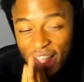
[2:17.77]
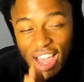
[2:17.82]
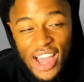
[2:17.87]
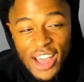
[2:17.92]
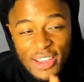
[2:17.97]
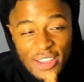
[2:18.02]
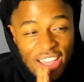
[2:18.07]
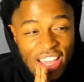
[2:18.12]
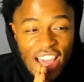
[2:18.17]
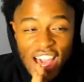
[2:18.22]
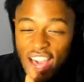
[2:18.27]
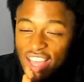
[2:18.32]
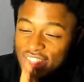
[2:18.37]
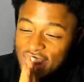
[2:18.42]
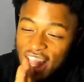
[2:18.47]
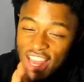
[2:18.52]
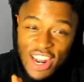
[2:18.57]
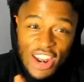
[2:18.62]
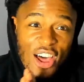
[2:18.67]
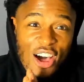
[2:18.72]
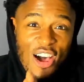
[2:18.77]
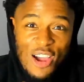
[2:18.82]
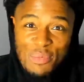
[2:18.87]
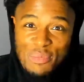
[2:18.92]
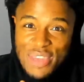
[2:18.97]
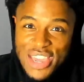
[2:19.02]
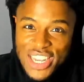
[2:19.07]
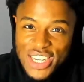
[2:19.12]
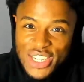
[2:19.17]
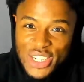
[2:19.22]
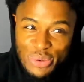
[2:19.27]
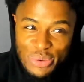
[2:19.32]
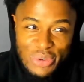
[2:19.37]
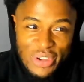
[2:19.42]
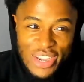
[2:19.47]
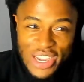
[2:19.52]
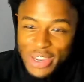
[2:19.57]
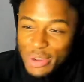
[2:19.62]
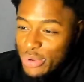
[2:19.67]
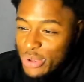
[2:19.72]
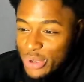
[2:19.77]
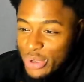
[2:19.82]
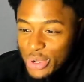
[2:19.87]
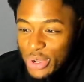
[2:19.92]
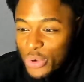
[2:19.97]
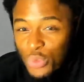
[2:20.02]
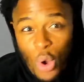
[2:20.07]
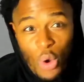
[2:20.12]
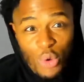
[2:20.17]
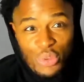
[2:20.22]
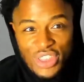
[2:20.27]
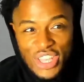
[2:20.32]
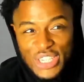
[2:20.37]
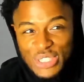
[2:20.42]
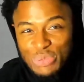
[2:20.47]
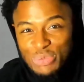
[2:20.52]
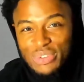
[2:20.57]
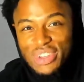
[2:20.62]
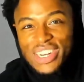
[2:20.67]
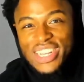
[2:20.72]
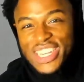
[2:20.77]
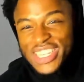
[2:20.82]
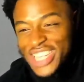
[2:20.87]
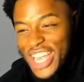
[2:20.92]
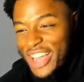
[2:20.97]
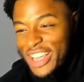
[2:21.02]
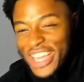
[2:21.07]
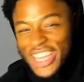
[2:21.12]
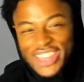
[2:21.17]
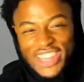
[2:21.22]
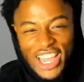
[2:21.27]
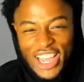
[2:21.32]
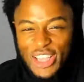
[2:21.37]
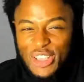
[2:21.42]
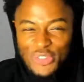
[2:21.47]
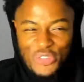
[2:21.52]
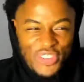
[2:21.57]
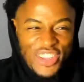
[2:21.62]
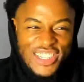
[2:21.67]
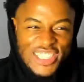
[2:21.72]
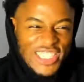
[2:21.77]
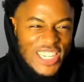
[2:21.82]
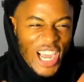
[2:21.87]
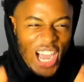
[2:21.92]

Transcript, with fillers: Uh, I thought Long Beach wrote this one because I, I, thought he has going to say,